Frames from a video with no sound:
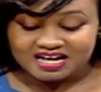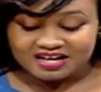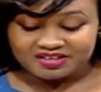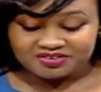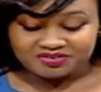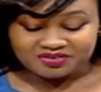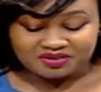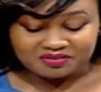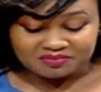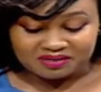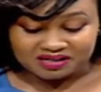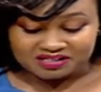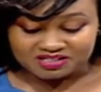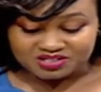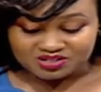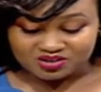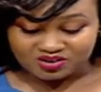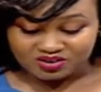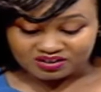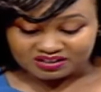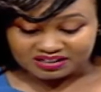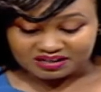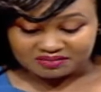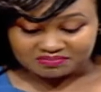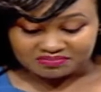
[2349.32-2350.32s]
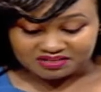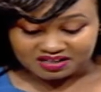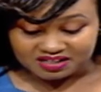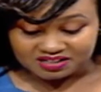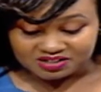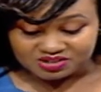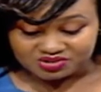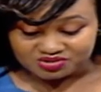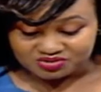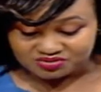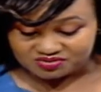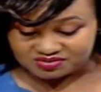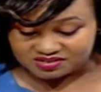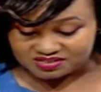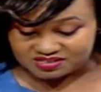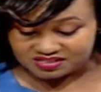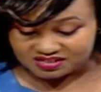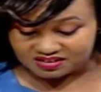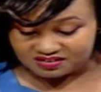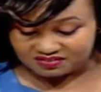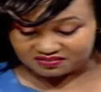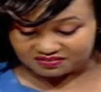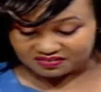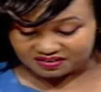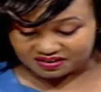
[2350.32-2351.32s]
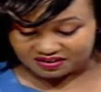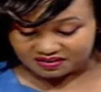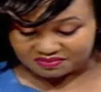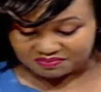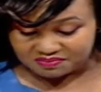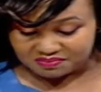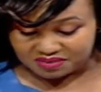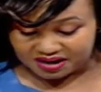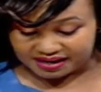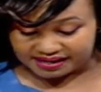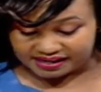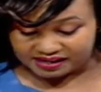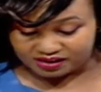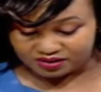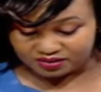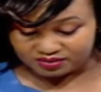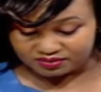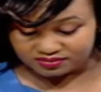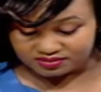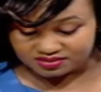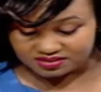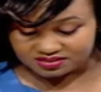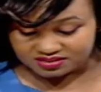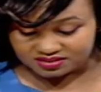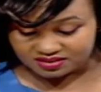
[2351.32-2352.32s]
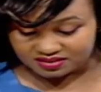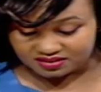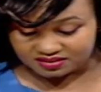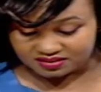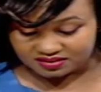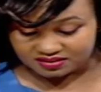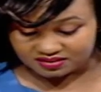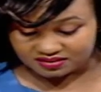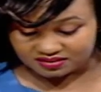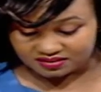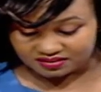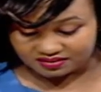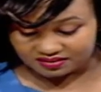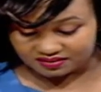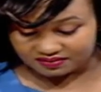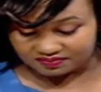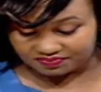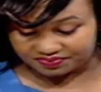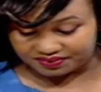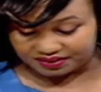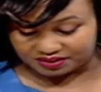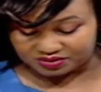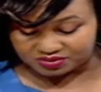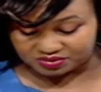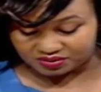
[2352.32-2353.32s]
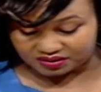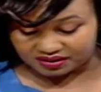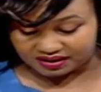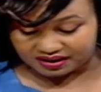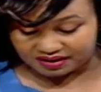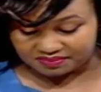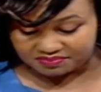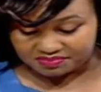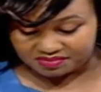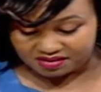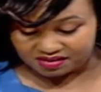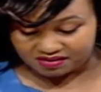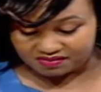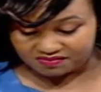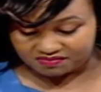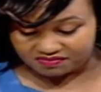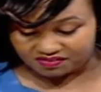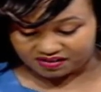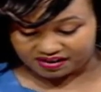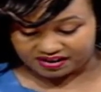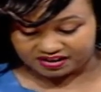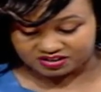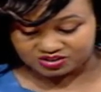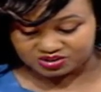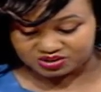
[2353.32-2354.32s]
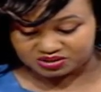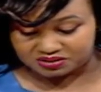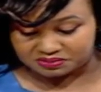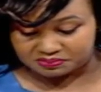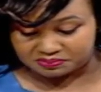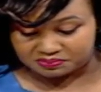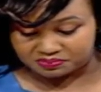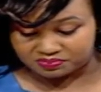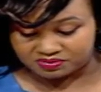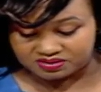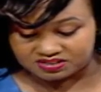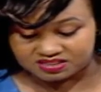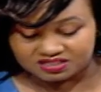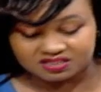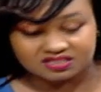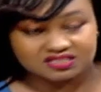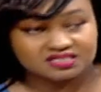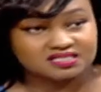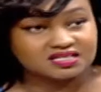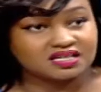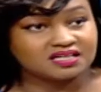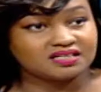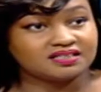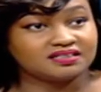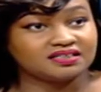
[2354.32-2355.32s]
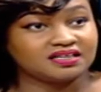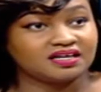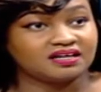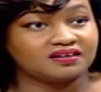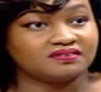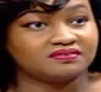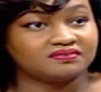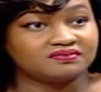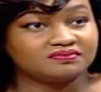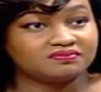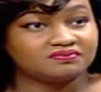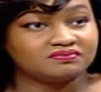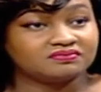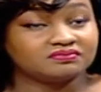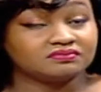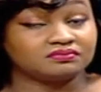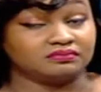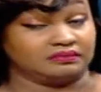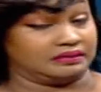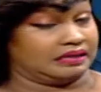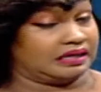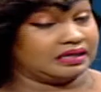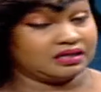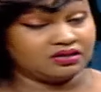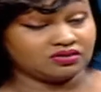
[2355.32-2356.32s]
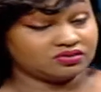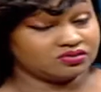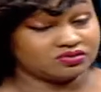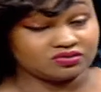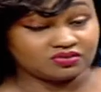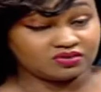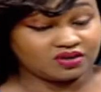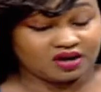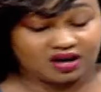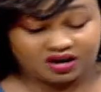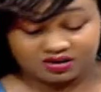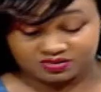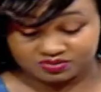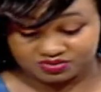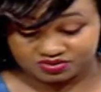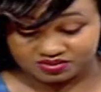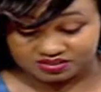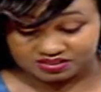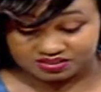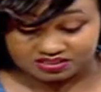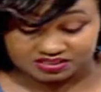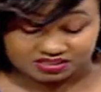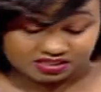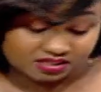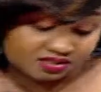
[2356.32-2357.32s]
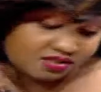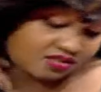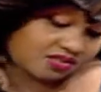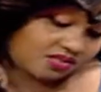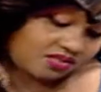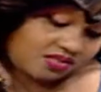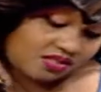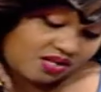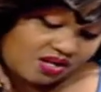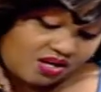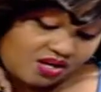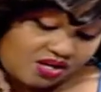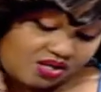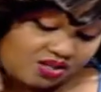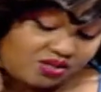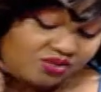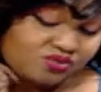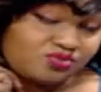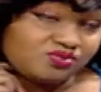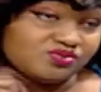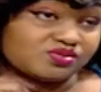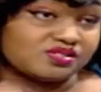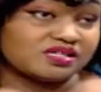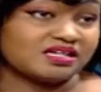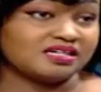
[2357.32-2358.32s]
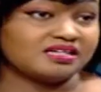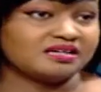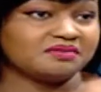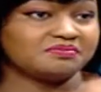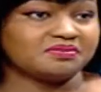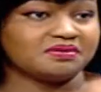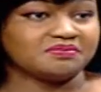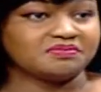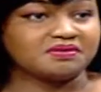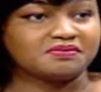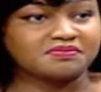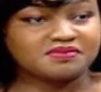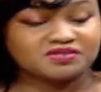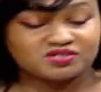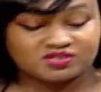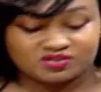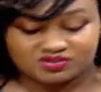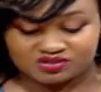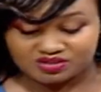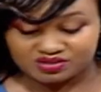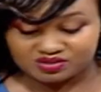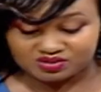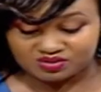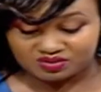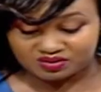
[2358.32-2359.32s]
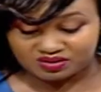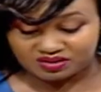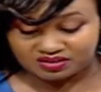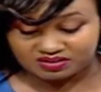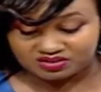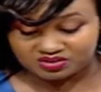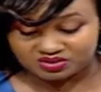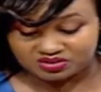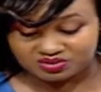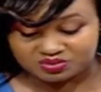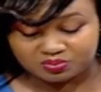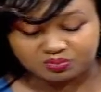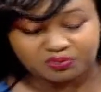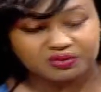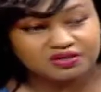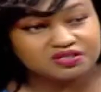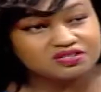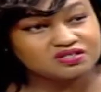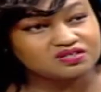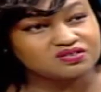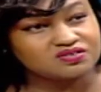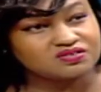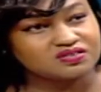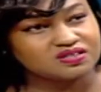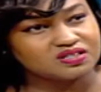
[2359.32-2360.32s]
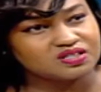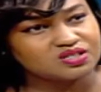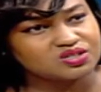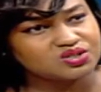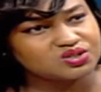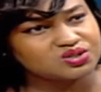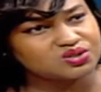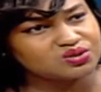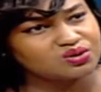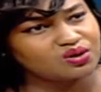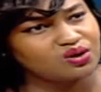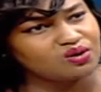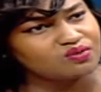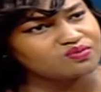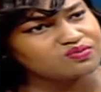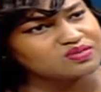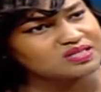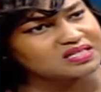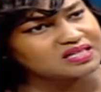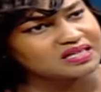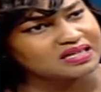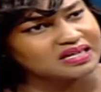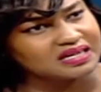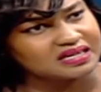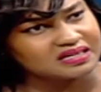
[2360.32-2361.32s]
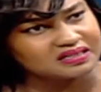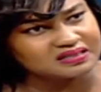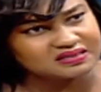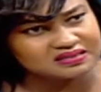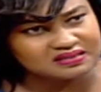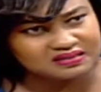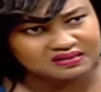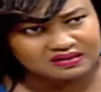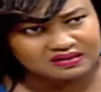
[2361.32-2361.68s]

3 months on, I'm yet to receive my goods that were coming via ship. Waziri Saidia. I don't know how she intends you to say there, but maybe she's just talking. She's pointing to the issue of delays.